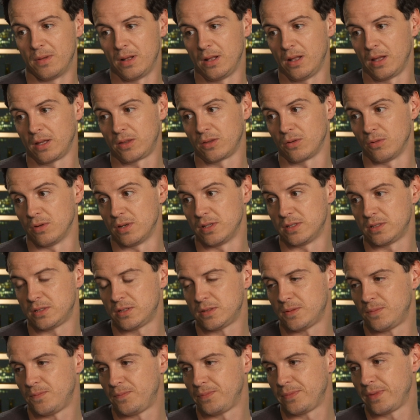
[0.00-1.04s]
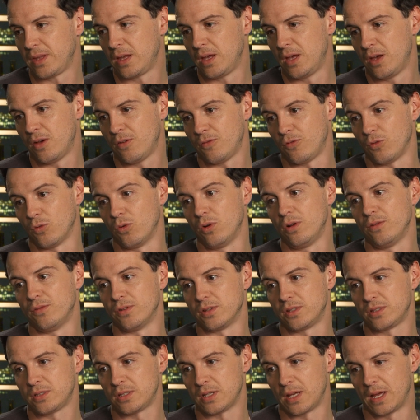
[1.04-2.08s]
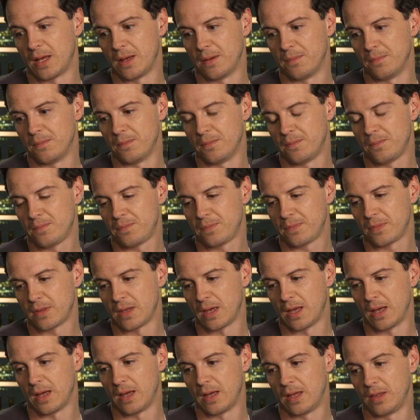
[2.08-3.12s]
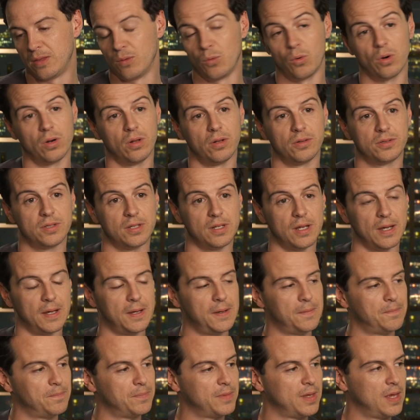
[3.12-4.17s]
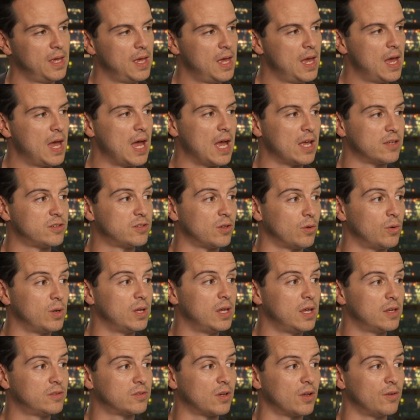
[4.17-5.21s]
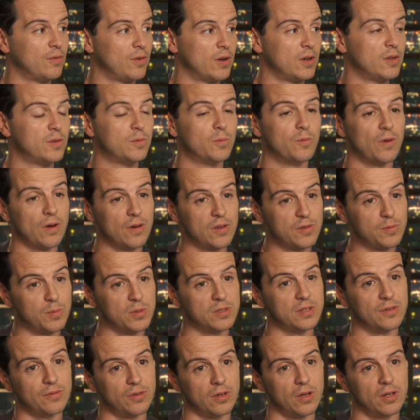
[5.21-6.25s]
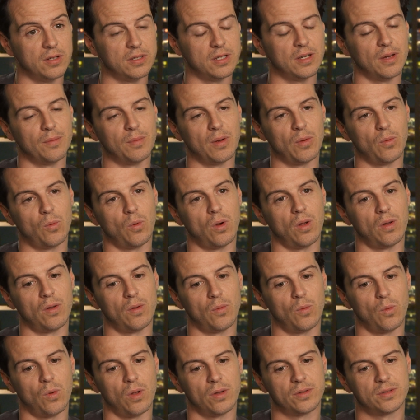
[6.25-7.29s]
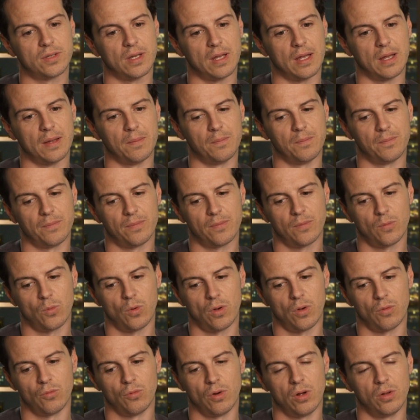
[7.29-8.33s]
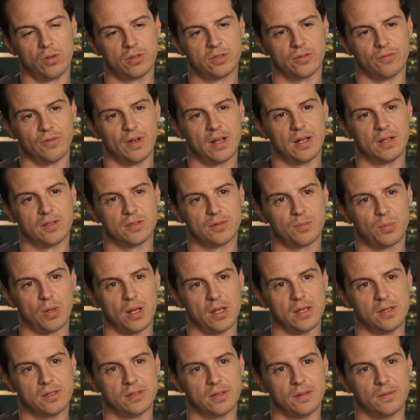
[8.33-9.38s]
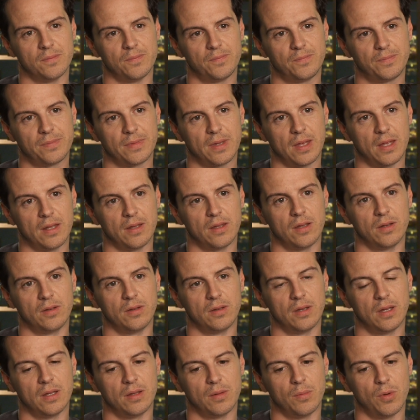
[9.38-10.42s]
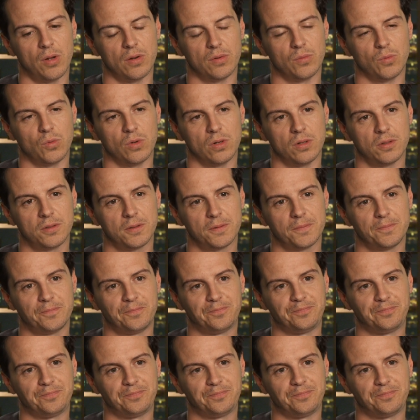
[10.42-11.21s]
like there is for all of us in the world today. So he has got a very, very specific idea about what role surveillance plays in the modern world.